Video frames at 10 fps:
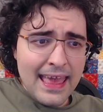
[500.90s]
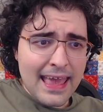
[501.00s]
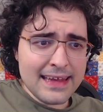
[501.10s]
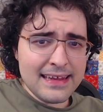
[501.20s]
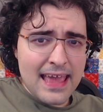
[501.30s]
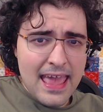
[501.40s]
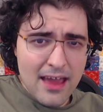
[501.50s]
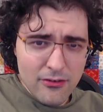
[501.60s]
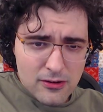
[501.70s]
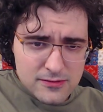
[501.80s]
and
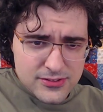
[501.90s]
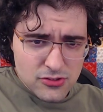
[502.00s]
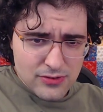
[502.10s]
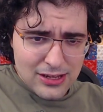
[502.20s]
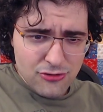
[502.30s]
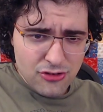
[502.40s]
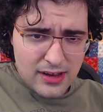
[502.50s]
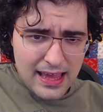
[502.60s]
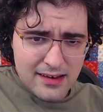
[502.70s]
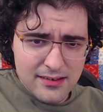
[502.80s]
Harrow's narration
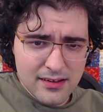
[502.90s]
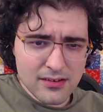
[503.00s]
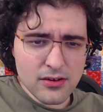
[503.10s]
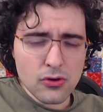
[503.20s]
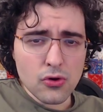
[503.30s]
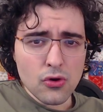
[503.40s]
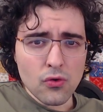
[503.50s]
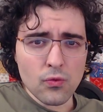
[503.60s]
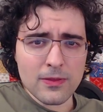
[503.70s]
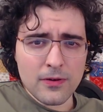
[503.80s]
ended
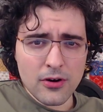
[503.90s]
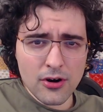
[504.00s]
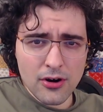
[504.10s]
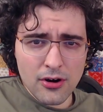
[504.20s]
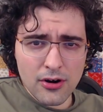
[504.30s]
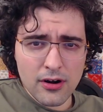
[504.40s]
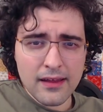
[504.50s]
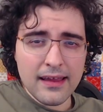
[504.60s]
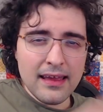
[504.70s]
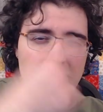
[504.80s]
with her
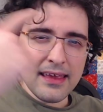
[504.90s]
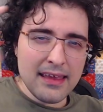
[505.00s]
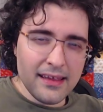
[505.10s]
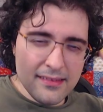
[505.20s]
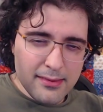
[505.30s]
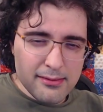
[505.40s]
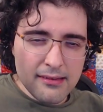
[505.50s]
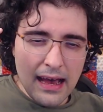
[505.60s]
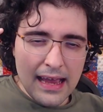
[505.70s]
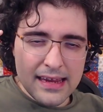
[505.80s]

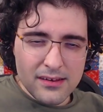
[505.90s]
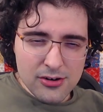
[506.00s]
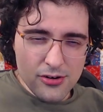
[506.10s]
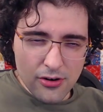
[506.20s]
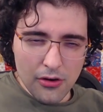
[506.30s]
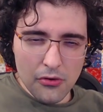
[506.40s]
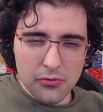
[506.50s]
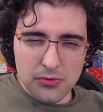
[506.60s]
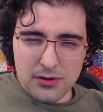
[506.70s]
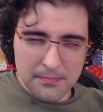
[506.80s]
inside her
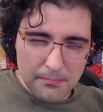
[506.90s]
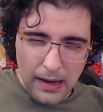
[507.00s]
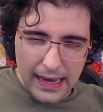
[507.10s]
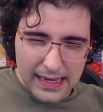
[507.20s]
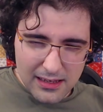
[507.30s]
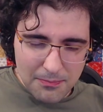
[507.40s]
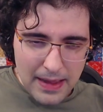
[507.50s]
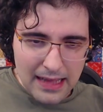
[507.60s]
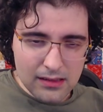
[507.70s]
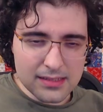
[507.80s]
own mind
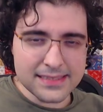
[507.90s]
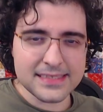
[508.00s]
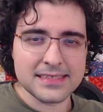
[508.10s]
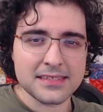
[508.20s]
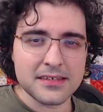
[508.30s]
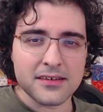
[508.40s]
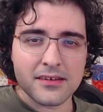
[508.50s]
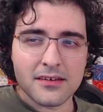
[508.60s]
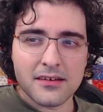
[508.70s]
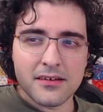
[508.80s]
palace
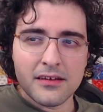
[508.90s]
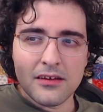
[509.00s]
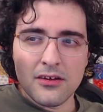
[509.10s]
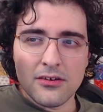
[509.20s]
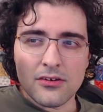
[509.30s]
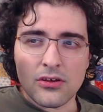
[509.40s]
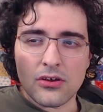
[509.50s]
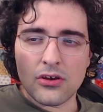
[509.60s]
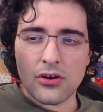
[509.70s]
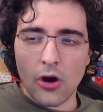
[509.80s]

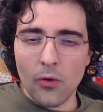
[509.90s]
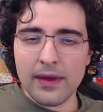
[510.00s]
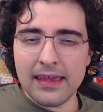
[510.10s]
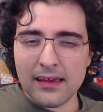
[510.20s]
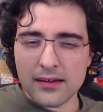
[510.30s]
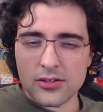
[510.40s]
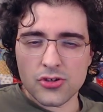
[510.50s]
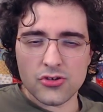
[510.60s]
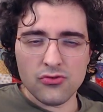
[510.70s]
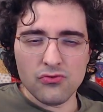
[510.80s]
going
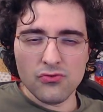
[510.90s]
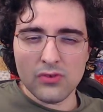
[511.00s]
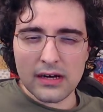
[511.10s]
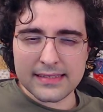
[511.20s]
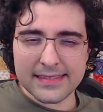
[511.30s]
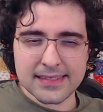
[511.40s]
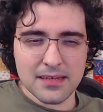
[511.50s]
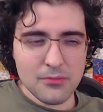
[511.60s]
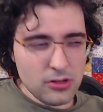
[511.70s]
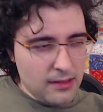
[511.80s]
to a
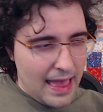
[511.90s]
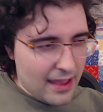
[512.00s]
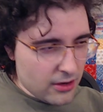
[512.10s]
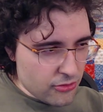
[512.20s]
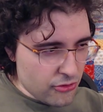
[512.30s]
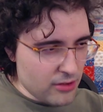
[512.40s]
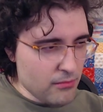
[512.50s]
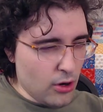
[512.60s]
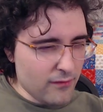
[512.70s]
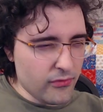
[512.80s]

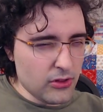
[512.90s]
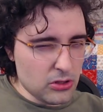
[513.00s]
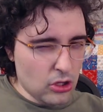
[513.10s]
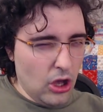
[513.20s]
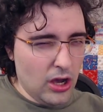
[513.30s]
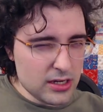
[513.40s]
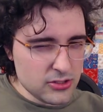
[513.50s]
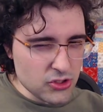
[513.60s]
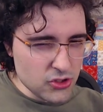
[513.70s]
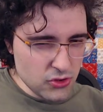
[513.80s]
simulacrum of the
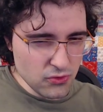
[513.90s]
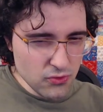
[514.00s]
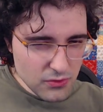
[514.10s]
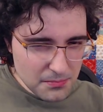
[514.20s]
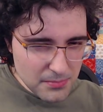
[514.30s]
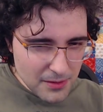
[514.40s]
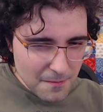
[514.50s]
locked tomb